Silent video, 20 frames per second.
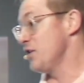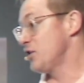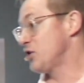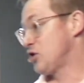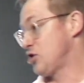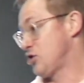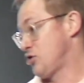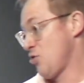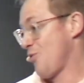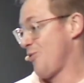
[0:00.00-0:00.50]

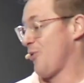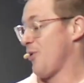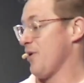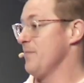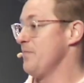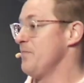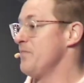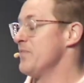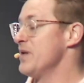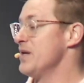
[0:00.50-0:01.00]
story.
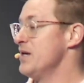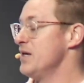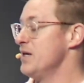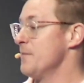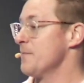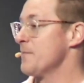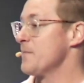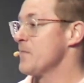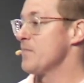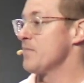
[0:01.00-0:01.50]

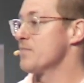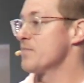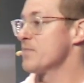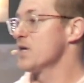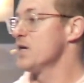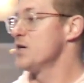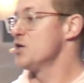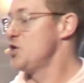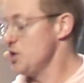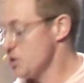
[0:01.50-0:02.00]

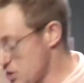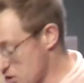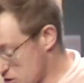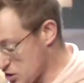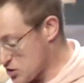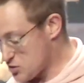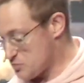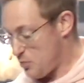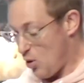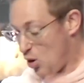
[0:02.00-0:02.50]
Jesus
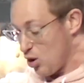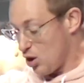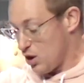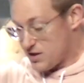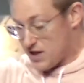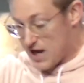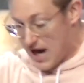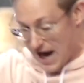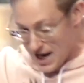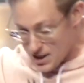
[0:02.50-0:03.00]
is
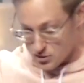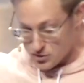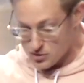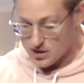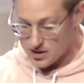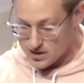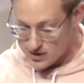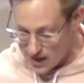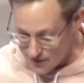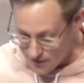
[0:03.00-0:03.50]
born, the angels
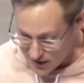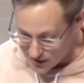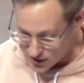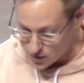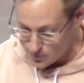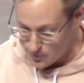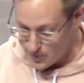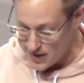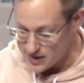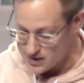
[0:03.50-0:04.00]
descend, they
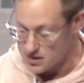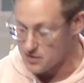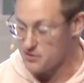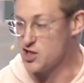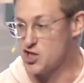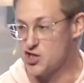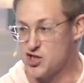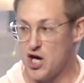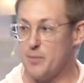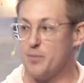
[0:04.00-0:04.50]
speak to
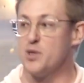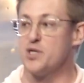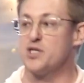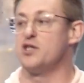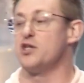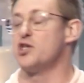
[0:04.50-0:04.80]
the shepherds, the